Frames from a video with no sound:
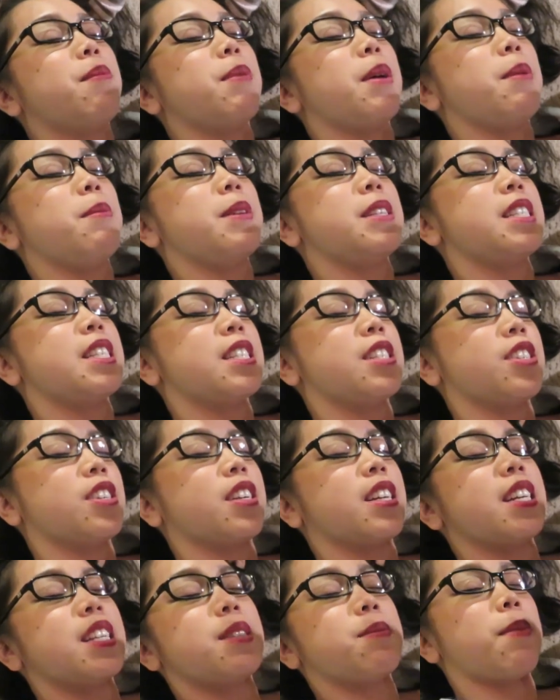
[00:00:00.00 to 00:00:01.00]
Let baby
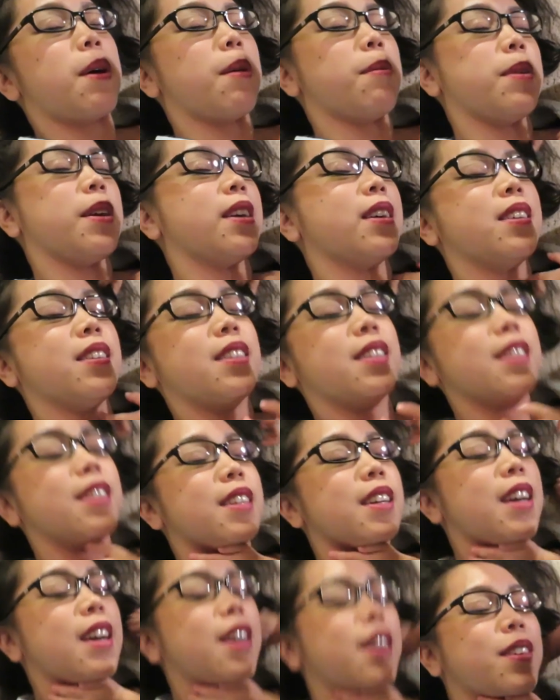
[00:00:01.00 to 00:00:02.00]
sister kiss Mommy. You need all
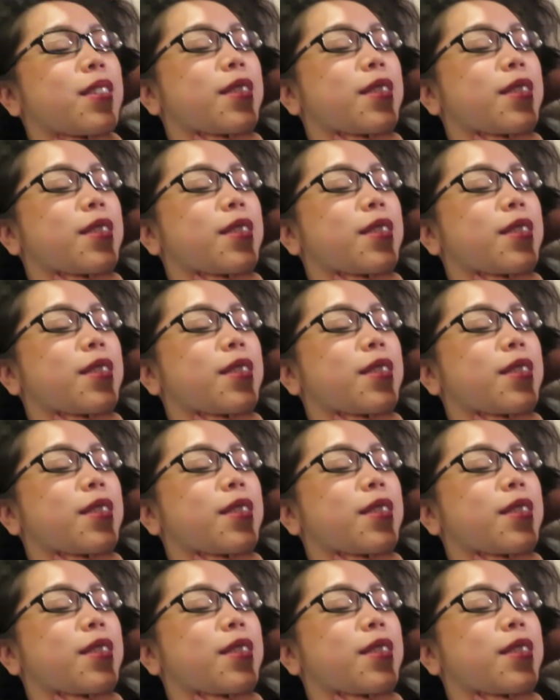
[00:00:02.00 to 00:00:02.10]
your